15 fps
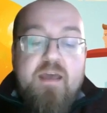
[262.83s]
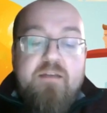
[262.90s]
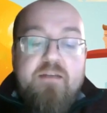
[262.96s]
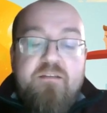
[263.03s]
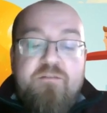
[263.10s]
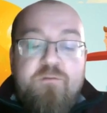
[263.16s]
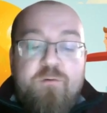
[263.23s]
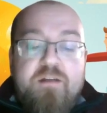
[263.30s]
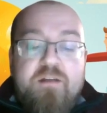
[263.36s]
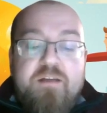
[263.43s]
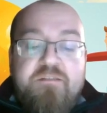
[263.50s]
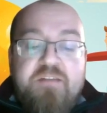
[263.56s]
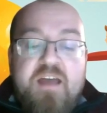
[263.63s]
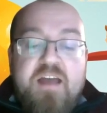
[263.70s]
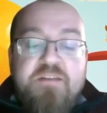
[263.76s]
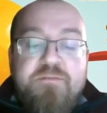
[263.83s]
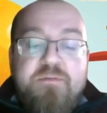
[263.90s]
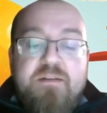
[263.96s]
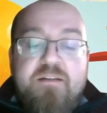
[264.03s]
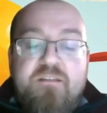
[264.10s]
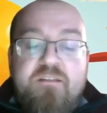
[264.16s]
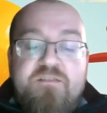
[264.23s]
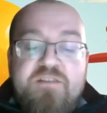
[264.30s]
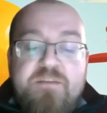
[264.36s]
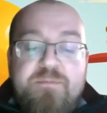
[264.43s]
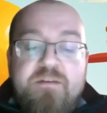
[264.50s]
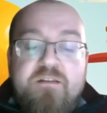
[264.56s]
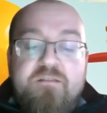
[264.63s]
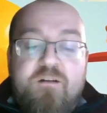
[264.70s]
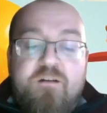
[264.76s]
and disorganized attachment in
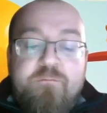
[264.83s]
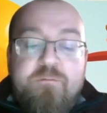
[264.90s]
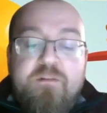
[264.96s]
shaping adult